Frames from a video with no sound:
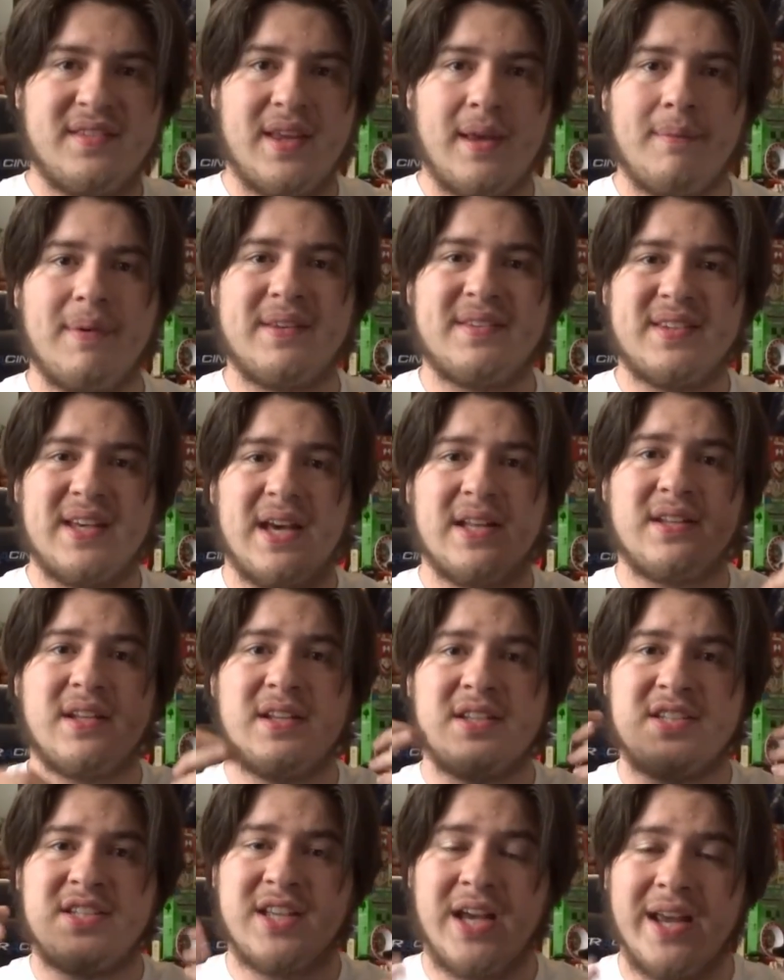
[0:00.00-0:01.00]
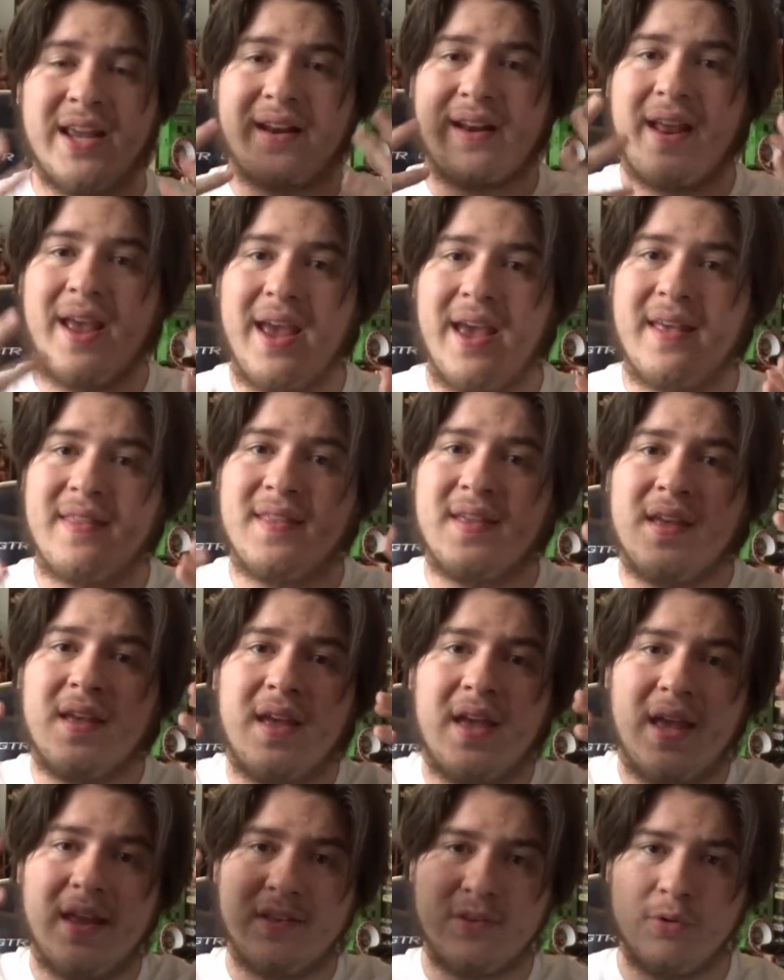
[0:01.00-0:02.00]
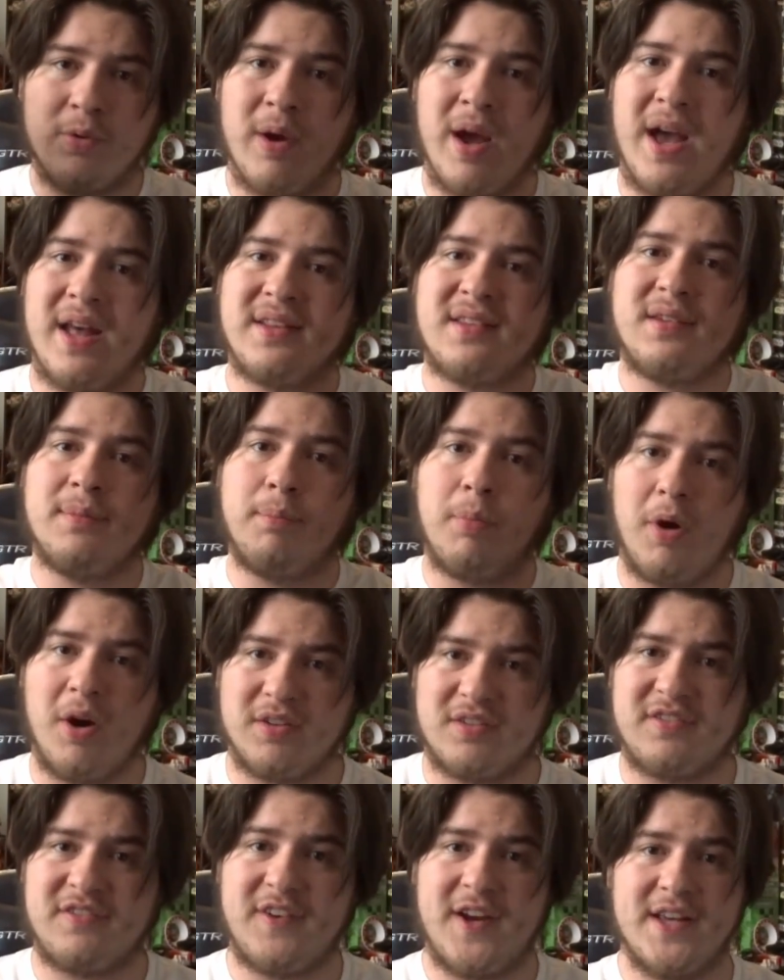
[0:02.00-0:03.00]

same exact giant head and two hands boss